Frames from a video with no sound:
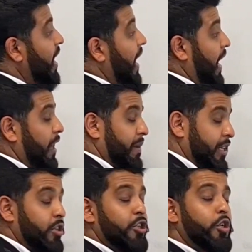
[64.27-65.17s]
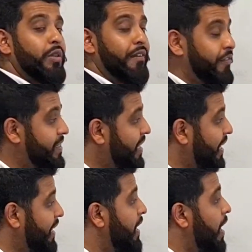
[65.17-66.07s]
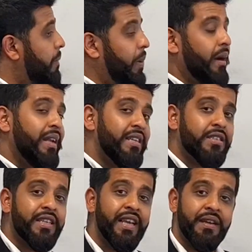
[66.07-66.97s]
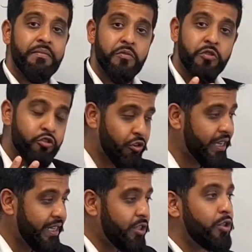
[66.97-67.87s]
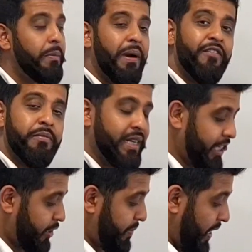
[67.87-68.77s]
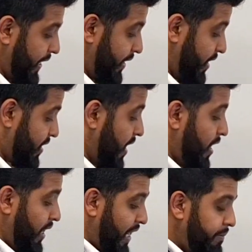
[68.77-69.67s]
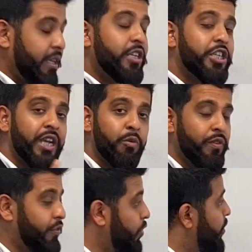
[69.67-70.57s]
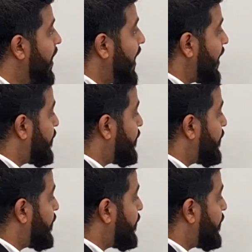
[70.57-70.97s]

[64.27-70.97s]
and you can show that physically. But let's get straight into the mathematics behind this. Let me share with you a